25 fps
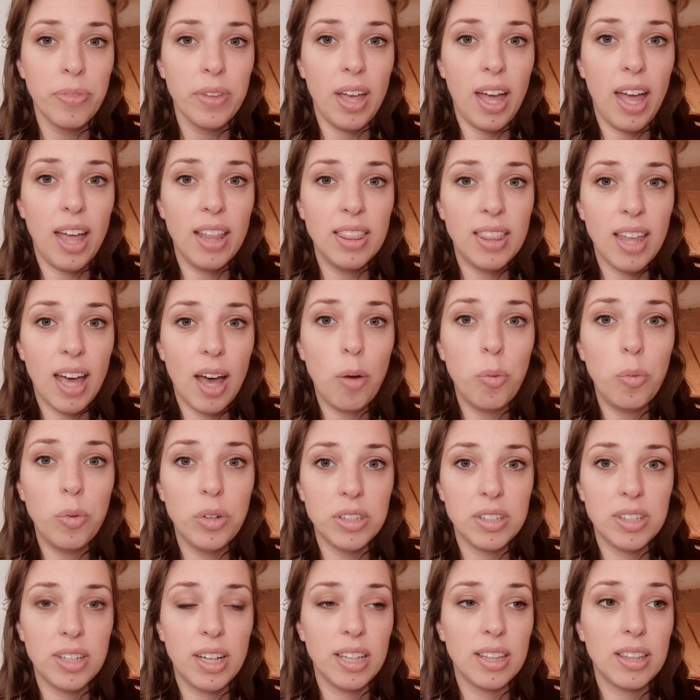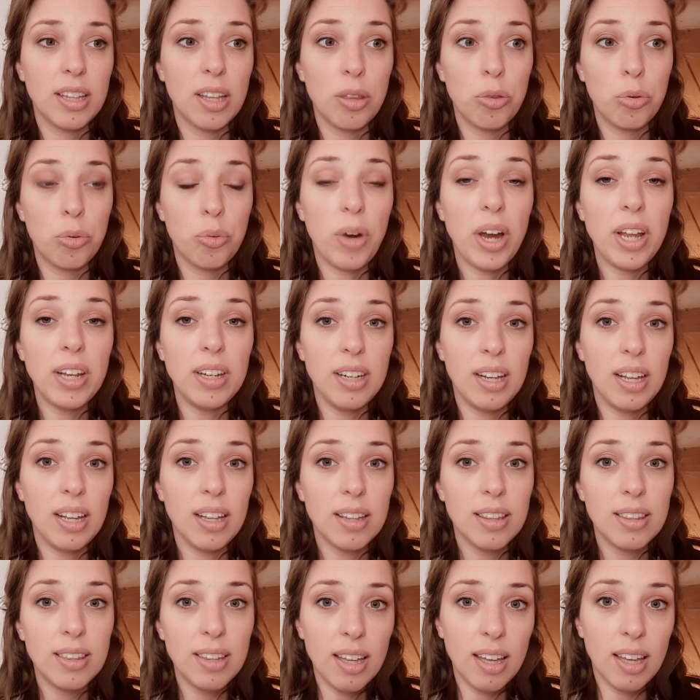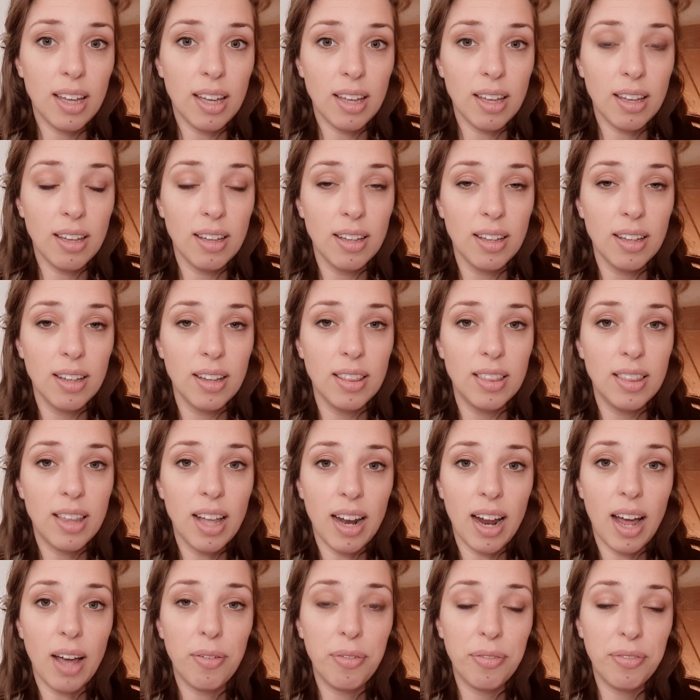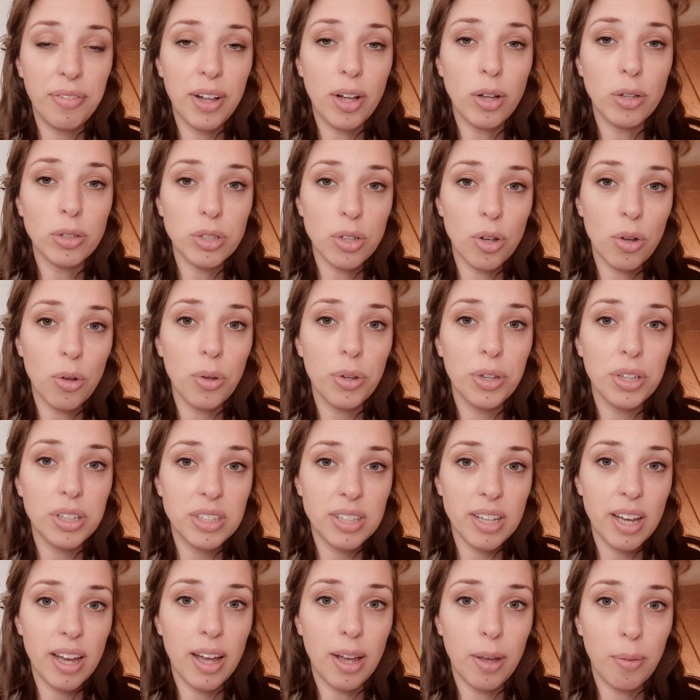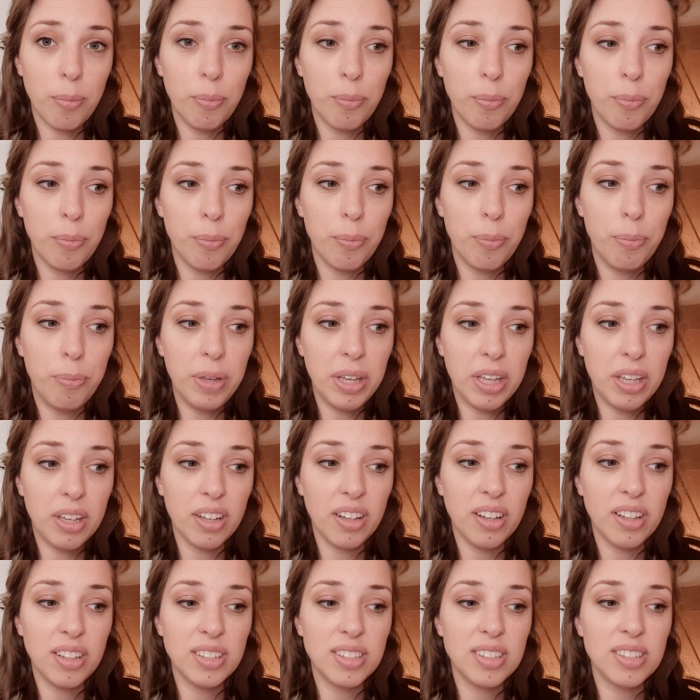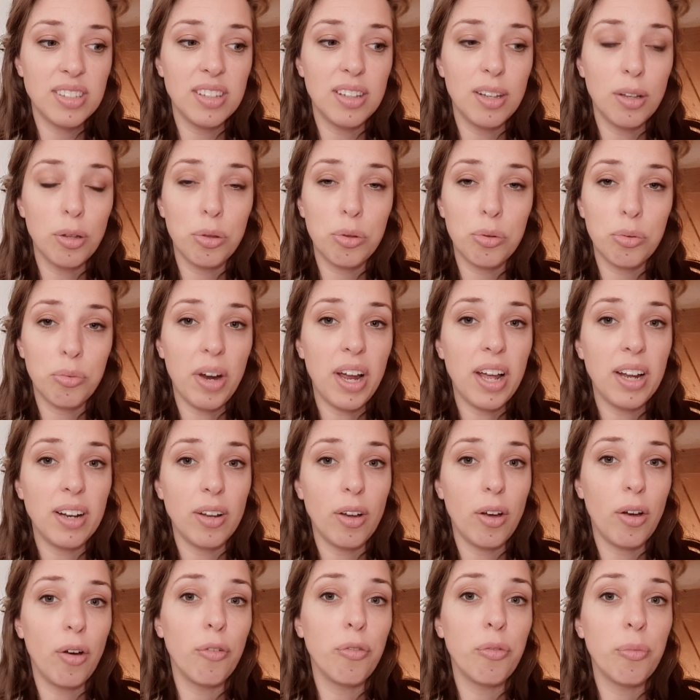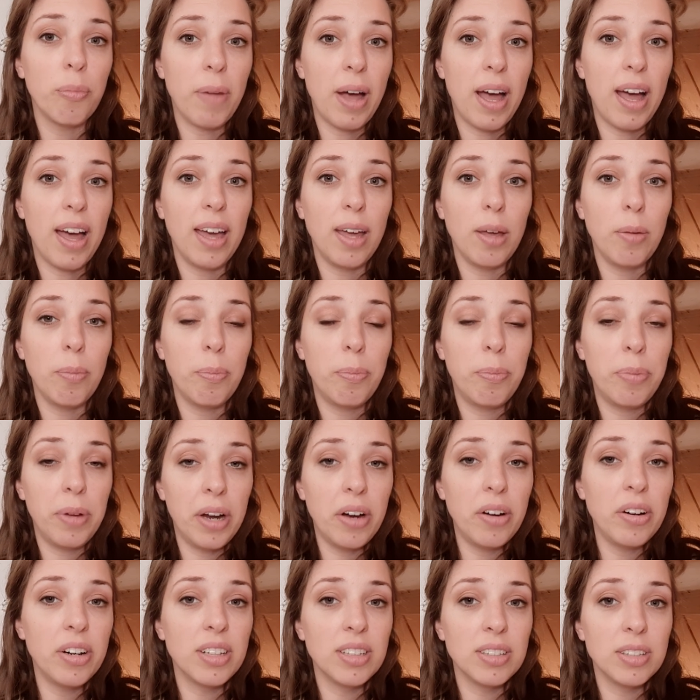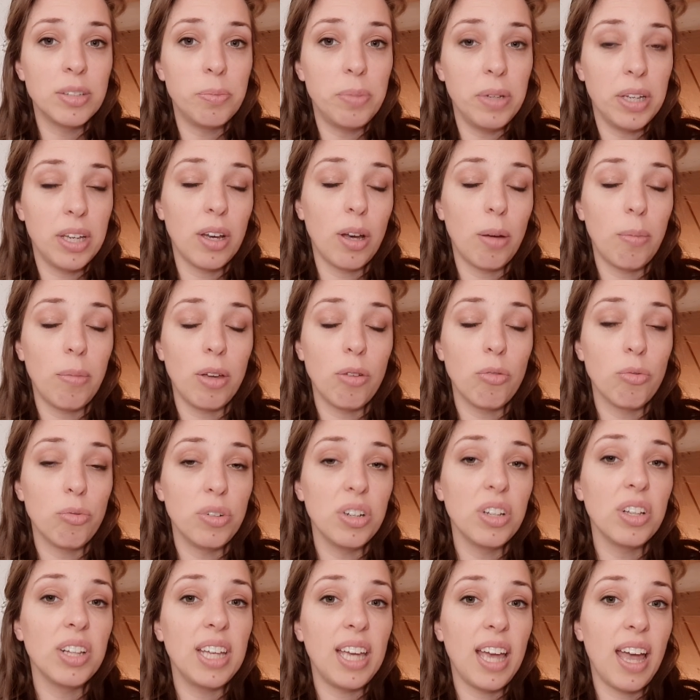and that was like the threatening thing that I felt all the time, because the threat of my parents becoming really